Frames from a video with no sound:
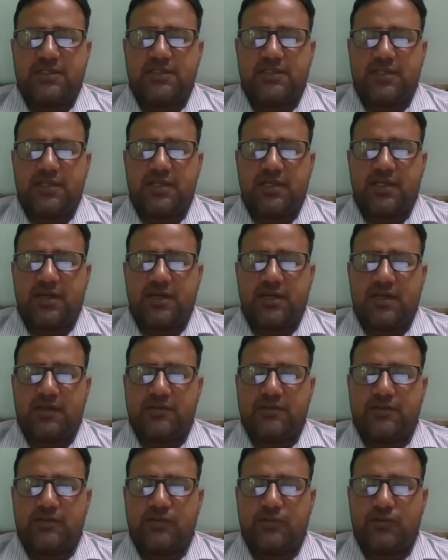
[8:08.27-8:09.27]
seed are
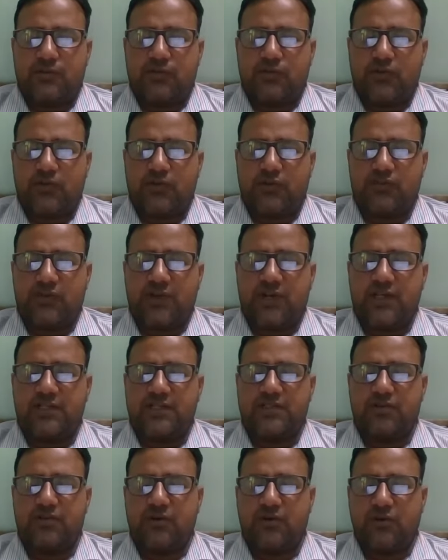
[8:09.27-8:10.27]
also fortified
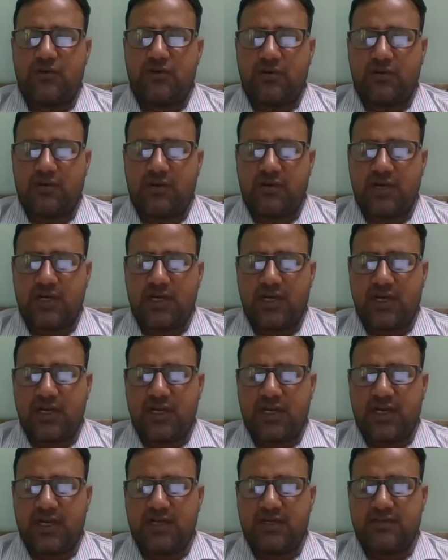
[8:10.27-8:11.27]
or
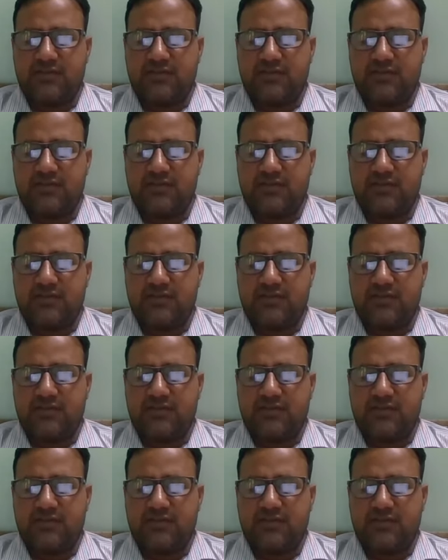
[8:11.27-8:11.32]
hardened